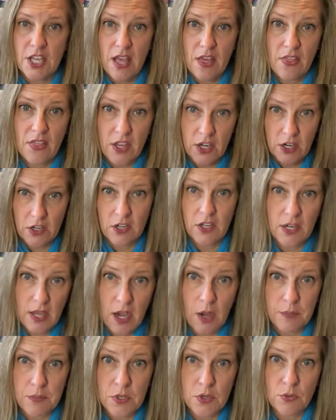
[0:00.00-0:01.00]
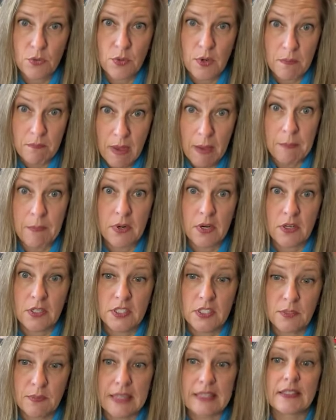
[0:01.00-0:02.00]
that are going to help you remember to
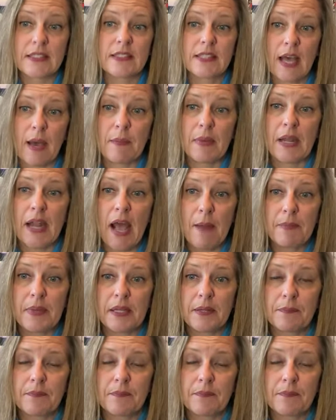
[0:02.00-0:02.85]
make this habit happen.